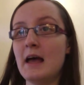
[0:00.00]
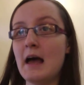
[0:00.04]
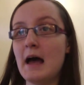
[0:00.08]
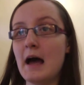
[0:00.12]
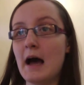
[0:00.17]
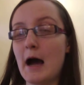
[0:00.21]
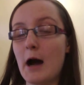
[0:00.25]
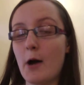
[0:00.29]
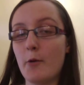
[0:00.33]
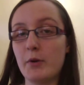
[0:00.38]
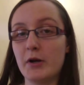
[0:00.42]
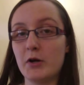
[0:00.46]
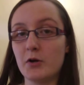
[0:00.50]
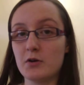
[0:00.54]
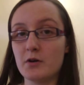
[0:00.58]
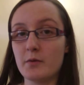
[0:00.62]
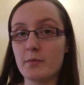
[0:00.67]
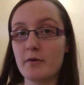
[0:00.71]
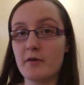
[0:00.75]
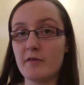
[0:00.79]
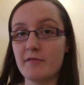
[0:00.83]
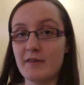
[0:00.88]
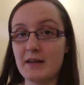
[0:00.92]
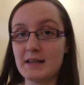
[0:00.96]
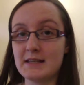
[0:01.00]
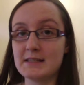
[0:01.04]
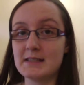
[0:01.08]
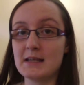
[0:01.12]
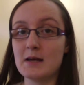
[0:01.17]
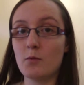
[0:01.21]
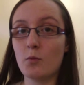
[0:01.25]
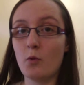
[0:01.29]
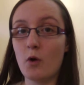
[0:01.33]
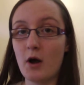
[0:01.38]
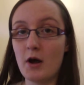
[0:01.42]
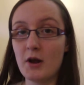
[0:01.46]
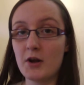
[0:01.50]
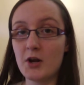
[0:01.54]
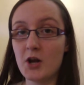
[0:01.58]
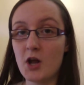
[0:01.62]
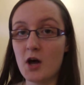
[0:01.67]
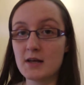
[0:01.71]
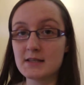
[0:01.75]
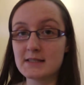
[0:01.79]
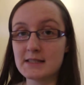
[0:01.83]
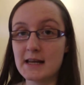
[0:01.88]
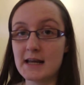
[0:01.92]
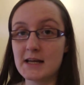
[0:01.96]
how are we going to prevent it, what
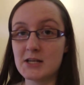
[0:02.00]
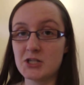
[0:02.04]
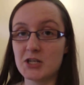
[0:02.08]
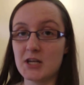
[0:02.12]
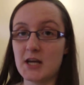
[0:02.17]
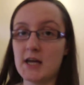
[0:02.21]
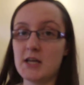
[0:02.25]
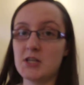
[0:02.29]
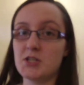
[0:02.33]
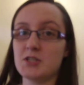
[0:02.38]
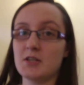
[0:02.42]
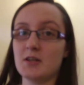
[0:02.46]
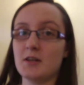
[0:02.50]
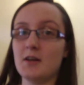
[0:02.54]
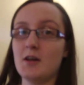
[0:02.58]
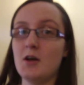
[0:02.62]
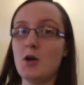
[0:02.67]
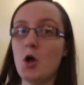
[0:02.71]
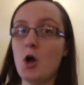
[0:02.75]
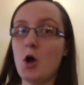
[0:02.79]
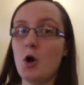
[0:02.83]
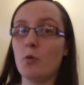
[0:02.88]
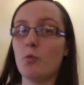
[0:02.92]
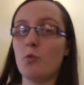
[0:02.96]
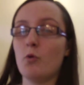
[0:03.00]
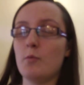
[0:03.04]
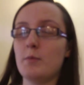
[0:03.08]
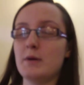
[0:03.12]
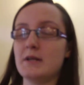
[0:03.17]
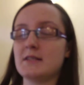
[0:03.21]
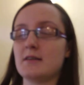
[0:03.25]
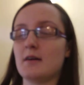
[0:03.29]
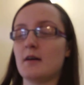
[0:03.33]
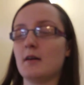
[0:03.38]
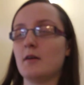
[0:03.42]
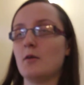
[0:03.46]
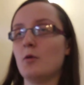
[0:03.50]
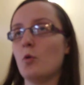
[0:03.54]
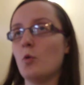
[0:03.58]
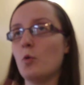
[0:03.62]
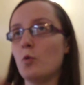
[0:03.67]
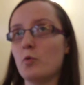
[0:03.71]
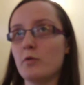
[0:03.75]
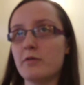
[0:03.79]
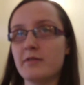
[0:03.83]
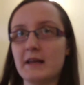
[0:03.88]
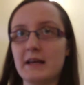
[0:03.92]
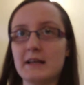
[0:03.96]
nursing education will be done,
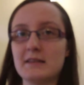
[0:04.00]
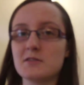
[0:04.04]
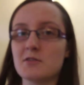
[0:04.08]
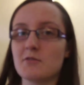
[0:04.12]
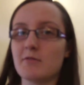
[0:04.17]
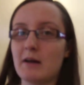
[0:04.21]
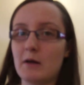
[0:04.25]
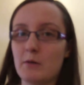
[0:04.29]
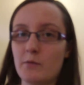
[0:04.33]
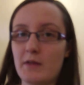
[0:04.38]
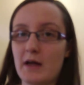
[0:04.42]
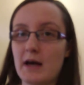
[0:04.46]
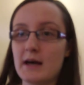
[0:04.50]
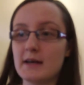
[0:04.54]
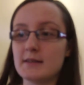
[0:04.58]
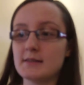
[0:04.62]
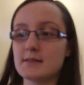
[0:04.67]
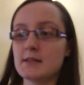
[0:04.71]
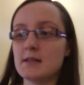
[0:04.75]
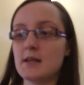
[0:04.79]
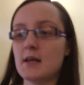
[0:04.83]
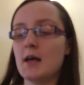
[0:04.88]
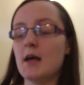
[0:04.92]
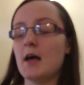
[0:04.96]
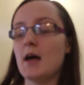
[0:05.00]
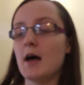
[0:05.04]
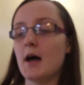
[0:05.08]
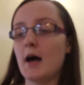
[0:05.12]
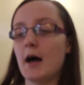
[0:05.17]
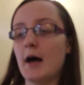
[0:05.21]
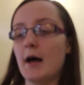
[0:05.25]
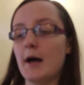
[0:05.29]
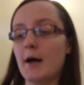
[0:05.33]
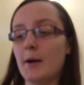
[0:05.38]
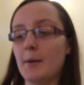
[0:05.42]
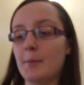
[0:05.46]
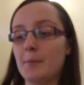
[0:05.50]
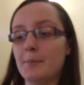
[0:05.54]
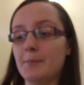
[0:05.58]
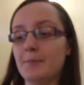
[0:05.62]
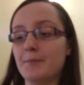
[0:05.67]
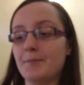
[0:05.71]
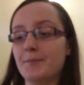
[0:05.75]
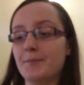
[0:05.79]
all things around that. And